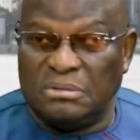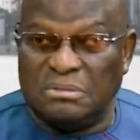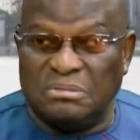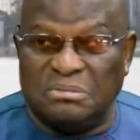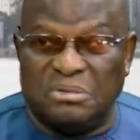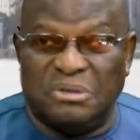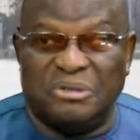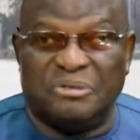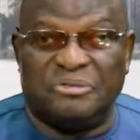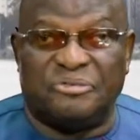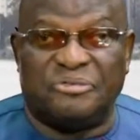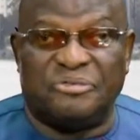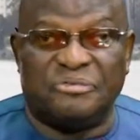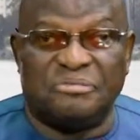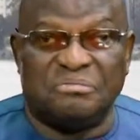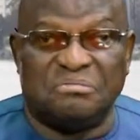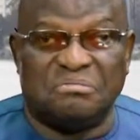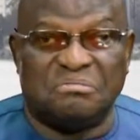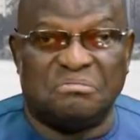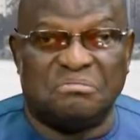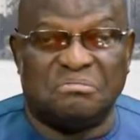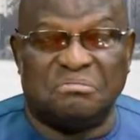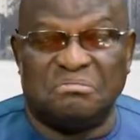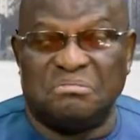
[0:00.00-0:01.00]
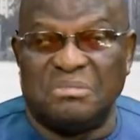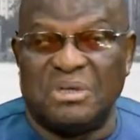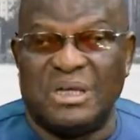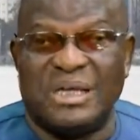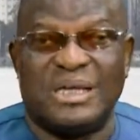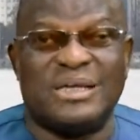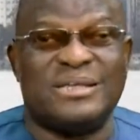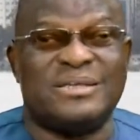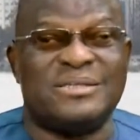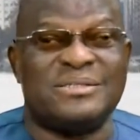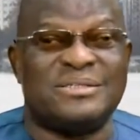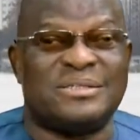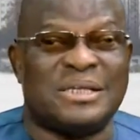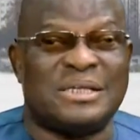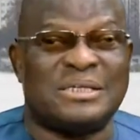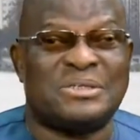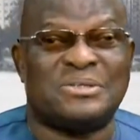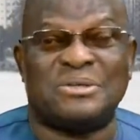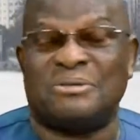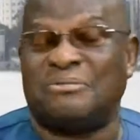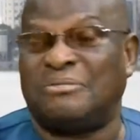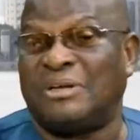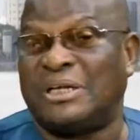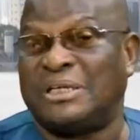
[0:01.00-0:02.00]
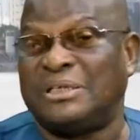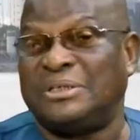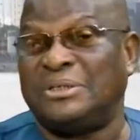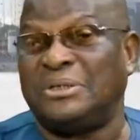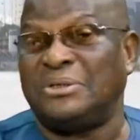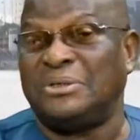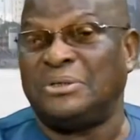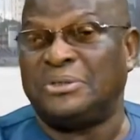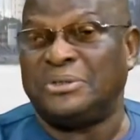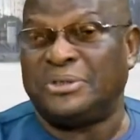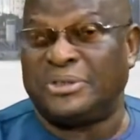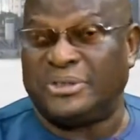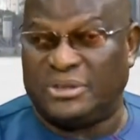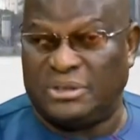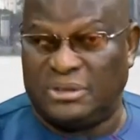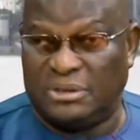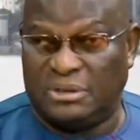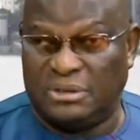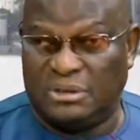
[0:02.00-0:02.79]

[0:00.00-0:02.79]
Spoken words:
with any sense of ideology,